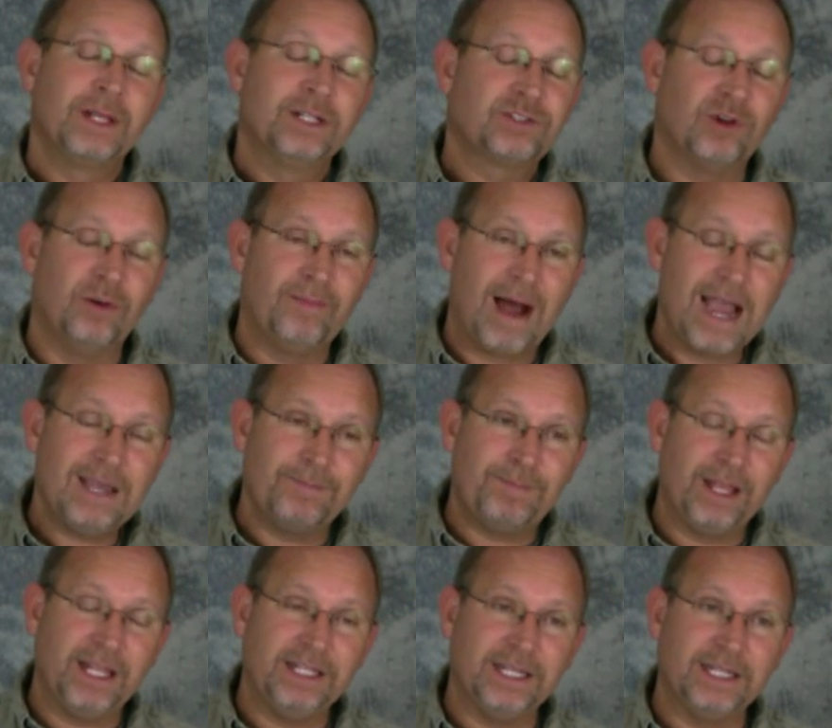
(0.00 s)
So in my
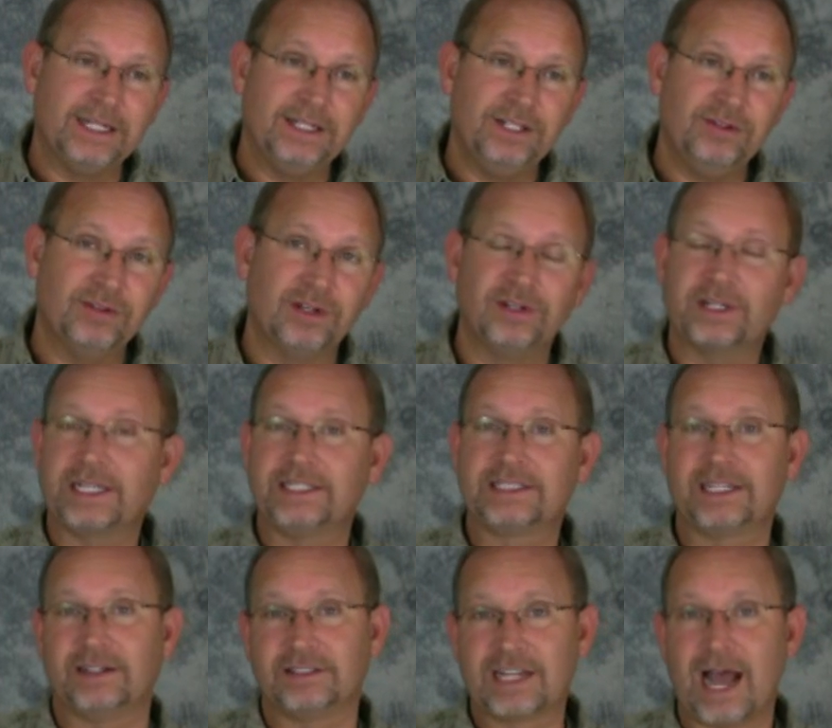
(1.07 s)
opinion, you'd look at
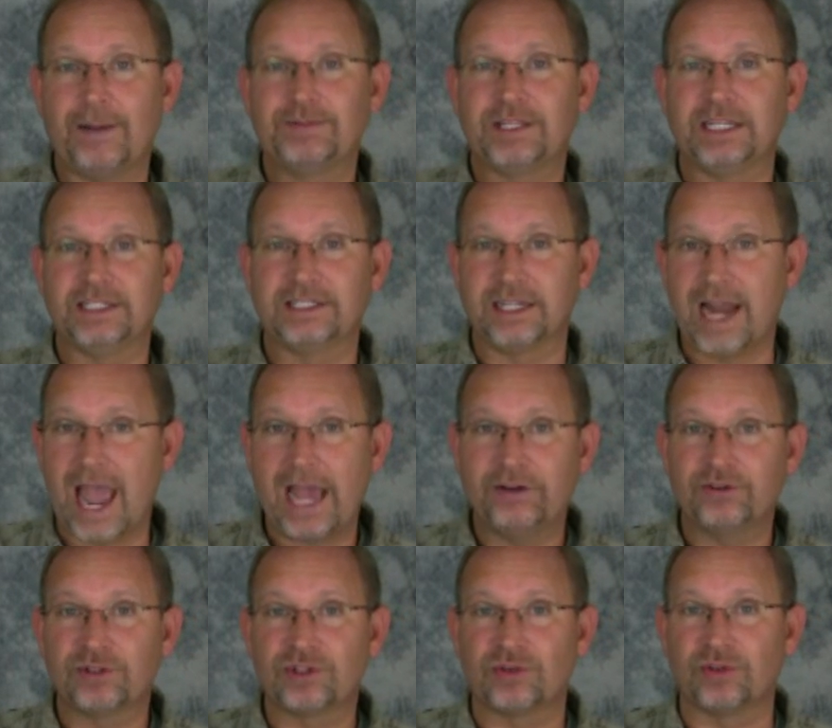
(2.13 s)
ceratopsians and
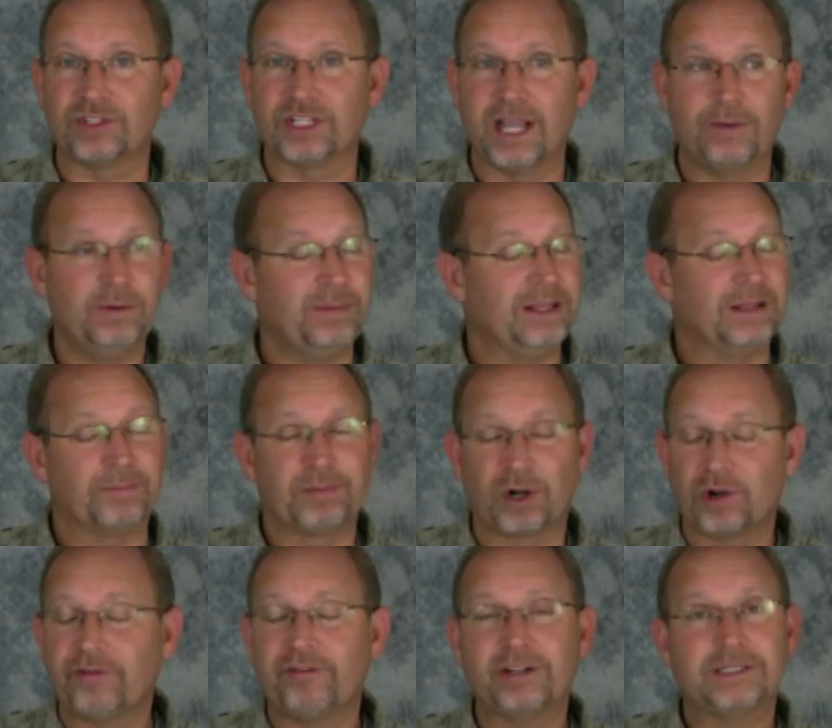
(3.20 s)
hadrosaurs, and they would be the
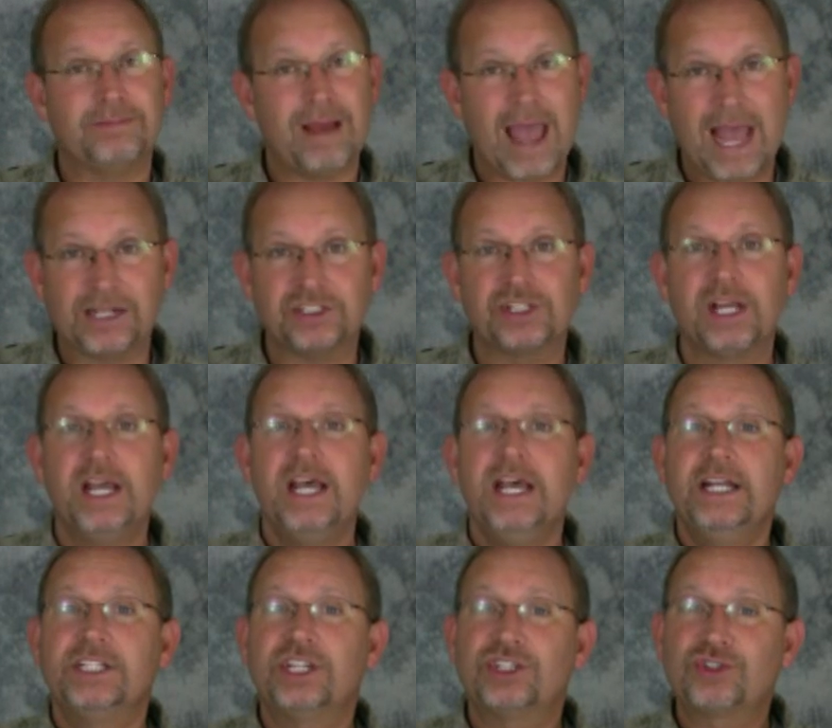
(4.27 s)
perfect match
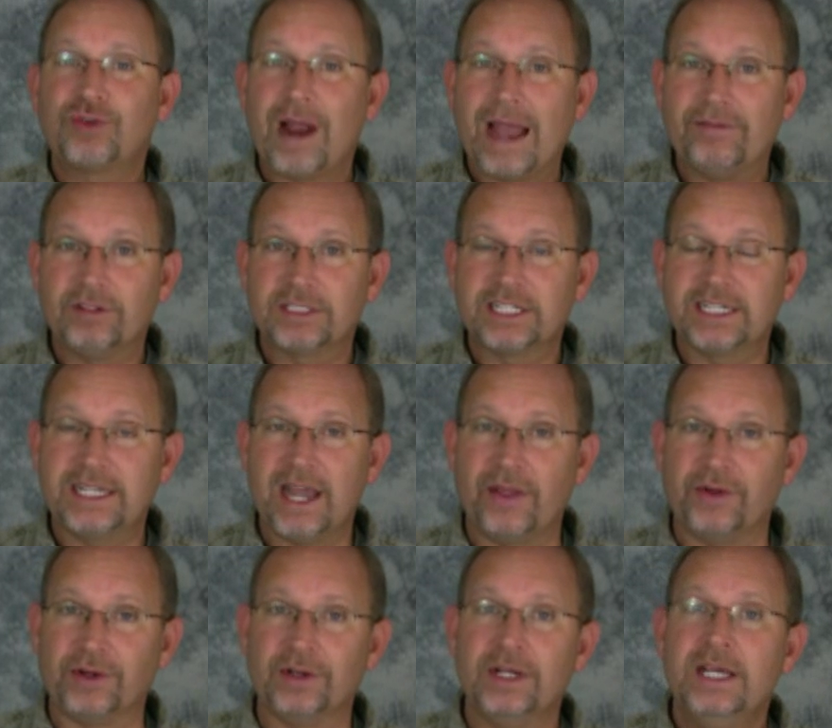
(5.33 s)
to travel
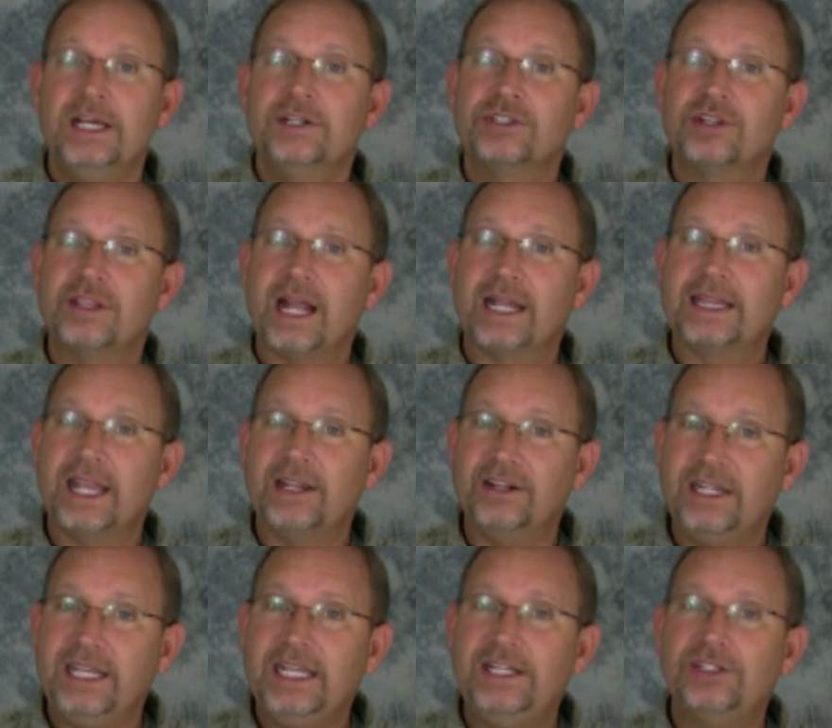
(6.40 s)
together so that they
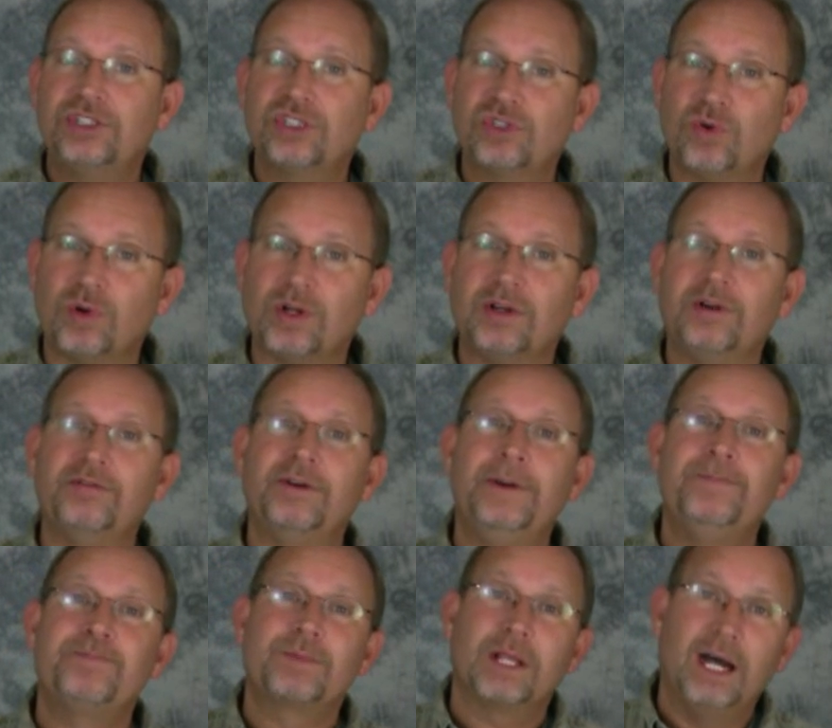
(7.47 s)
could each sort of
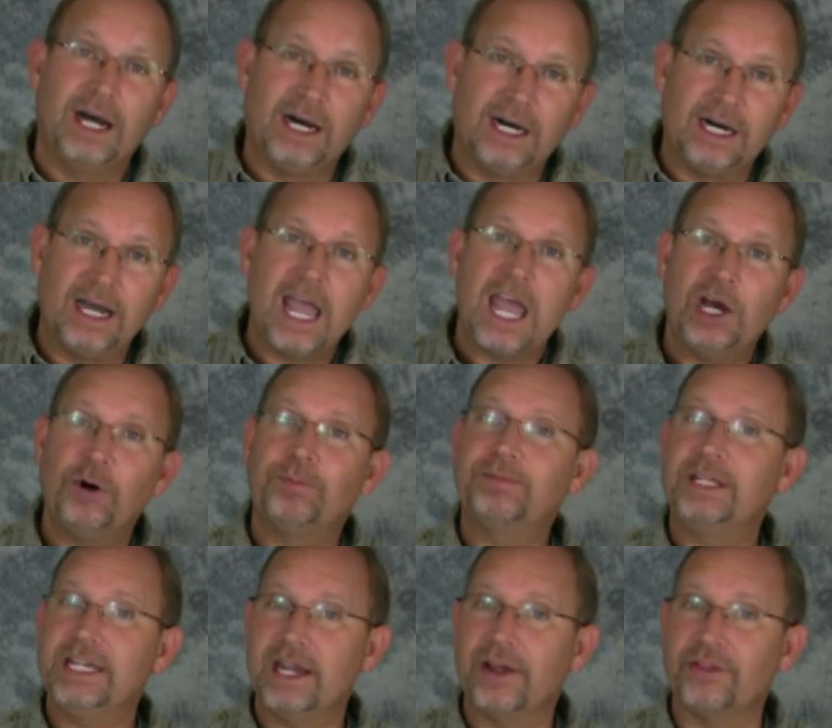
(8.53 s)

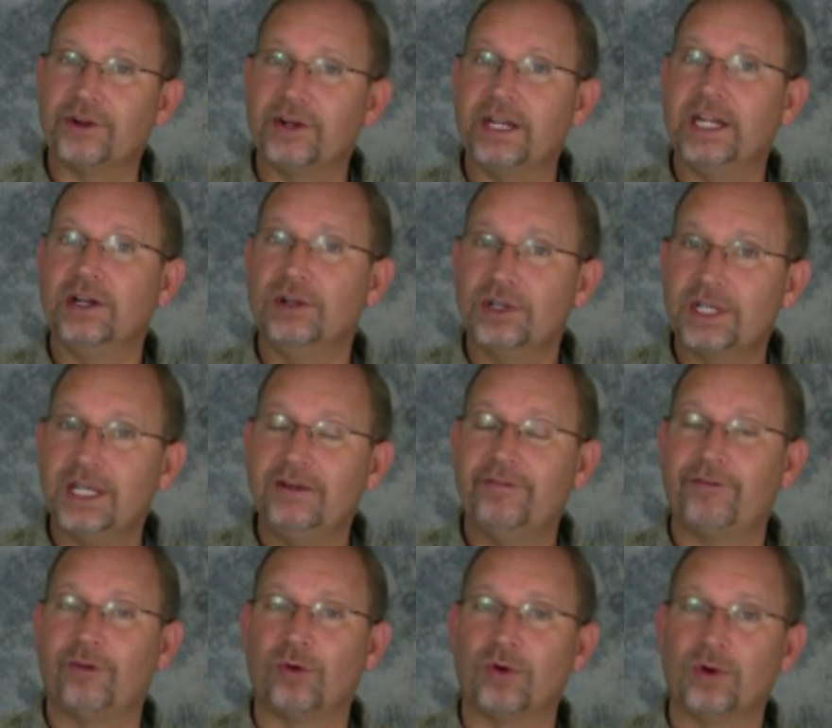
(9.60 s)
help the other in looking
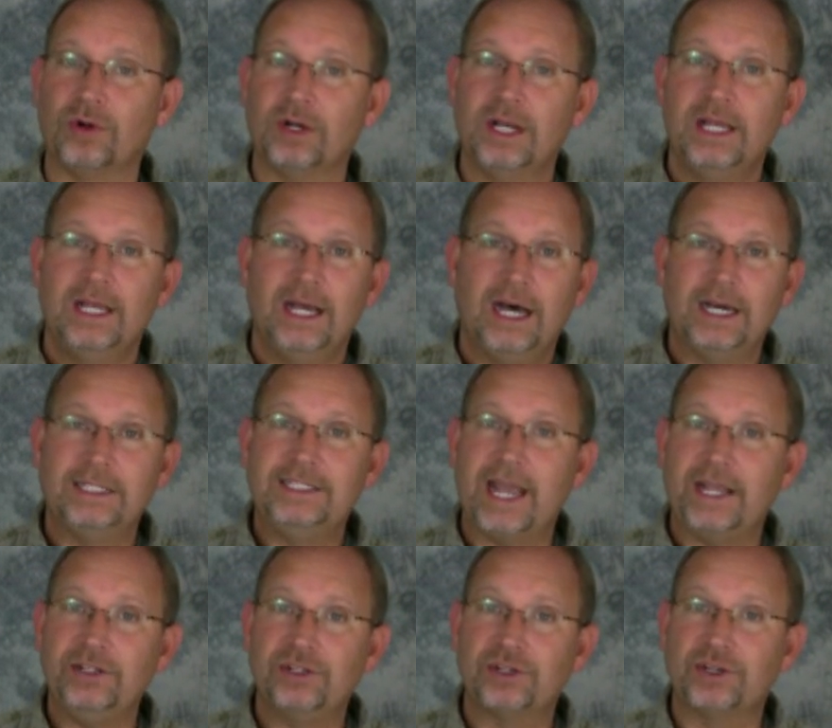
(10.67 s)
for
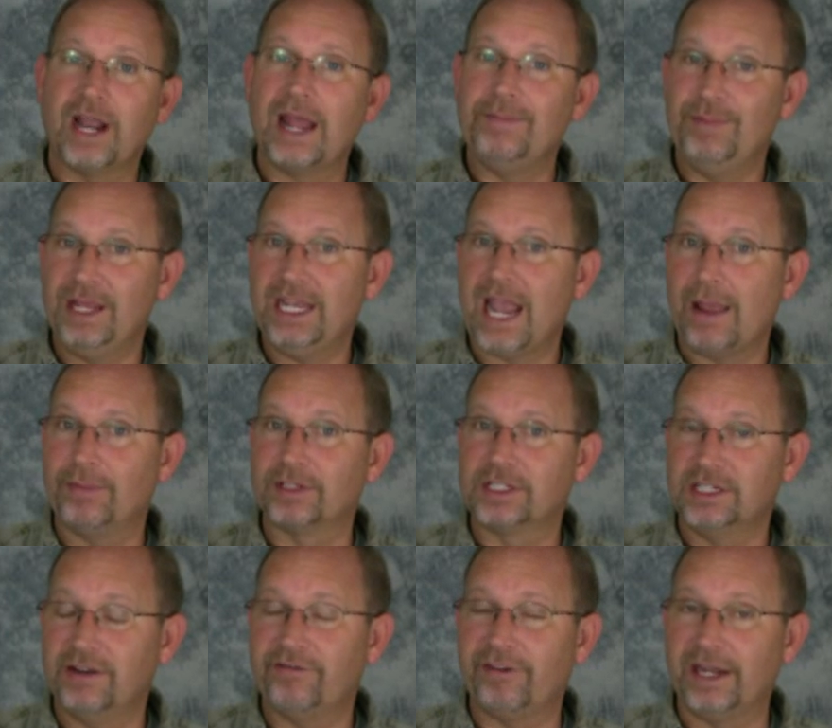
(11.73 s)
danger and being able
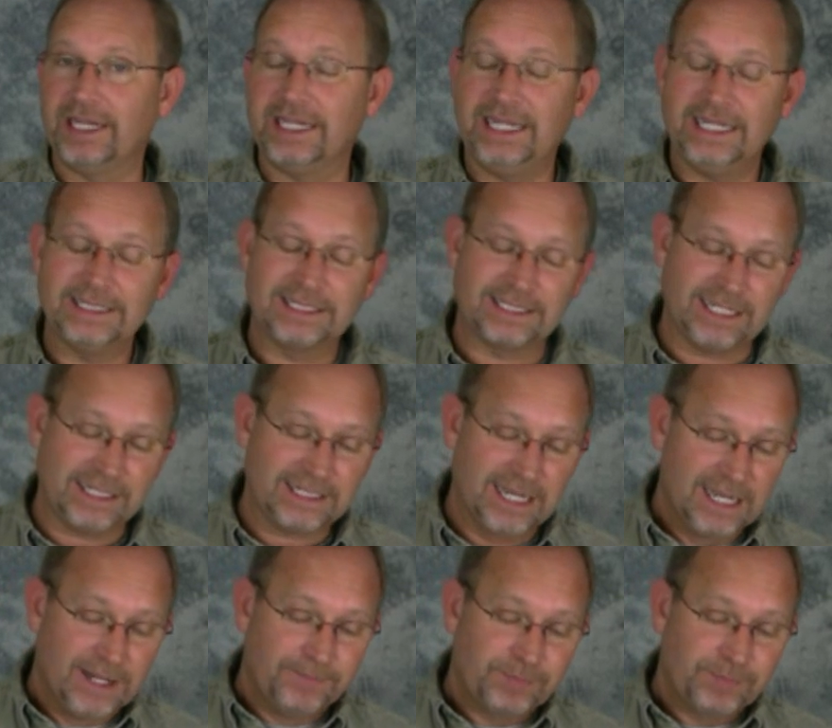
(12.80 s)
to defend against it.